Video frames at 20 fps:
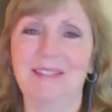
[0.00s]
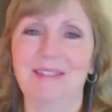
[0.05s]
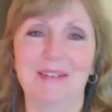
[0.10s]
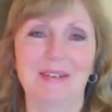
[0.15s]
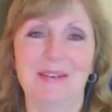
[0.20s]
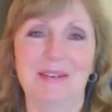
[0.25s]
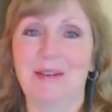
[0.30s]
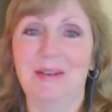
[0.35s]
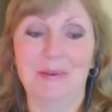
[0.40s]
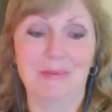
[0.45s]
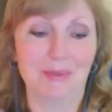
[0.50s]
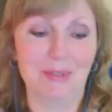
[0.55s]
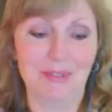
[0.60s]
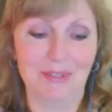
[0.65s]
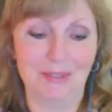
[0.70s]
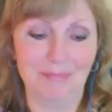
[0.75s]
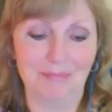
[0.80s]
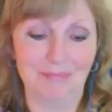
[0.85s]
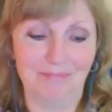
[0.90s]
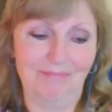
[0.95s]
it was,
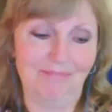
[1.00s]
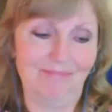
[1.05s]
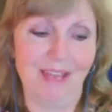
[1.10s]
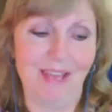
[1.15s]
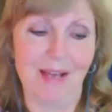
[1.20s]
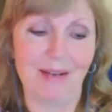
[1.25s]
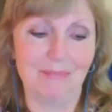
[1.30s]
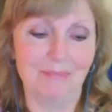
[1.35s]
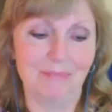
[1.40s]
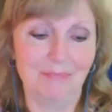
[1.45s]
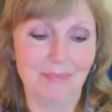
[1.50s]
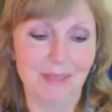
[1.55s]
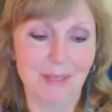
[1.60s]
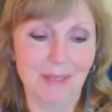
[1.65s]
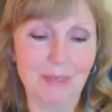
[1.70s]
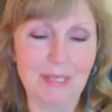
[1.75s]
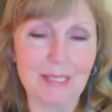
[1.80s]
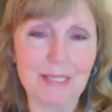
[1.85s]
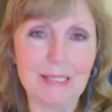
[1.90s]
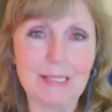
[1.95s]
yeah, a
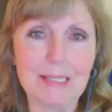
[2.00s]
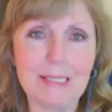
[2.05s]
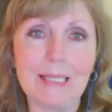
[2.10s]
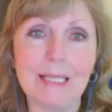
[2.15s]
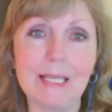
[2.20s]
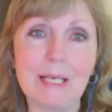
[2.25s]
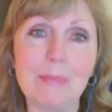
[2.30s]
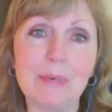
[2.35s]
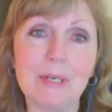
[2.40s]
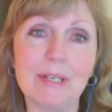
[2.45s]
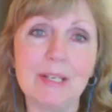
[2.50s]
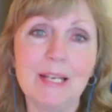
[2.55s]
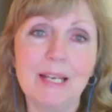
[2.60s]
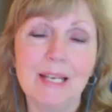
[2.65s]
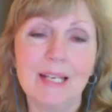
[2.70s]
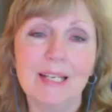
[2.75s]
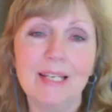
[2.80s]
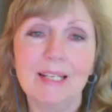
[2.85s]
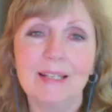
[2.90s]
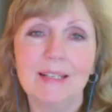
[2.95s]
bit silly, but
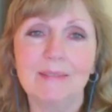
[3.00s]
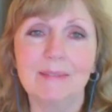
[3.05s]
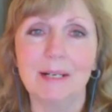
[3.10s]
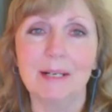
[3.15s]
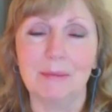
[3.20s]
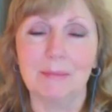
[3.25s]
yeah